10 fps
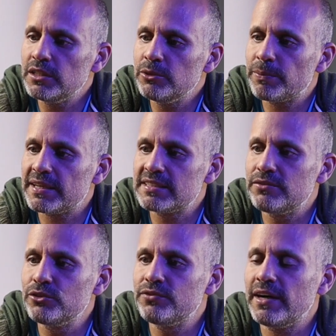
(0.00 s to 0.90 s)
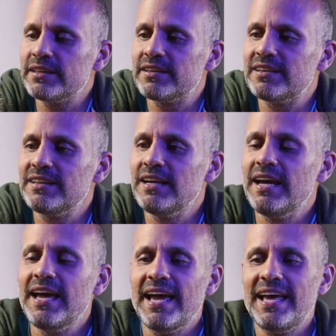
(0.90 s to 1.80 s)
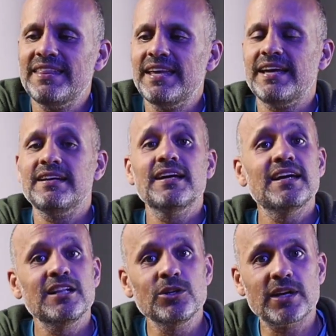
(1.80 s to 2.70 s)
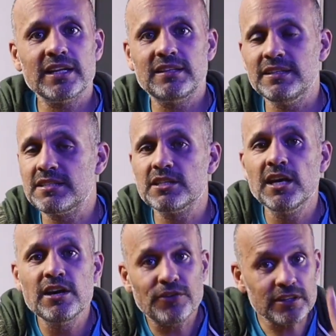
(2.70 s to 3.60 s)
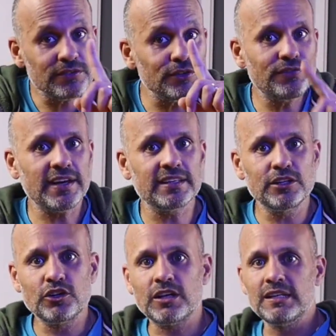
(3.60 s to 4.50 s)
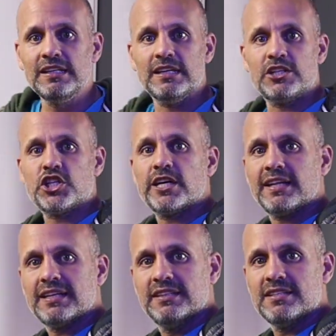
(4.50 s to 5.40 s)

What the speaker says: You press the viewfinder, and then look at this. For the viewfinder, you're gonna need a chair like